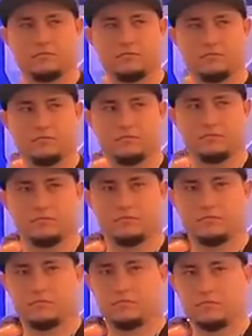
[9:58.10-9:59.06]

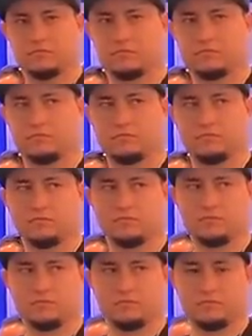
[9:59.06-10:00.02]

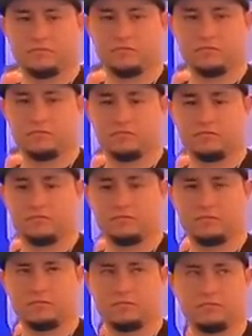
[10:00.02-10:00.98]

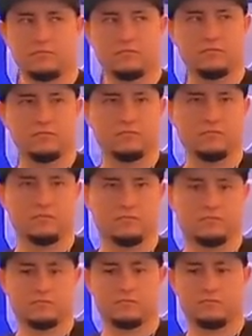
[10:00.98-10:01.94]

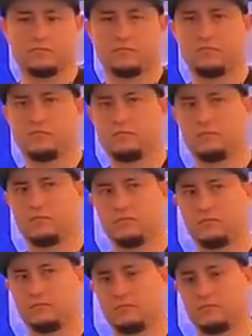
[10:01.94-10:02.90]

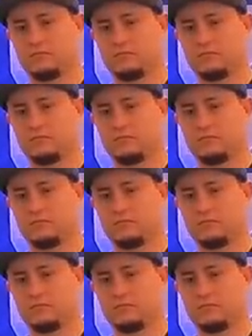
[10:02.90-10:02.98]
This person isn't speaking.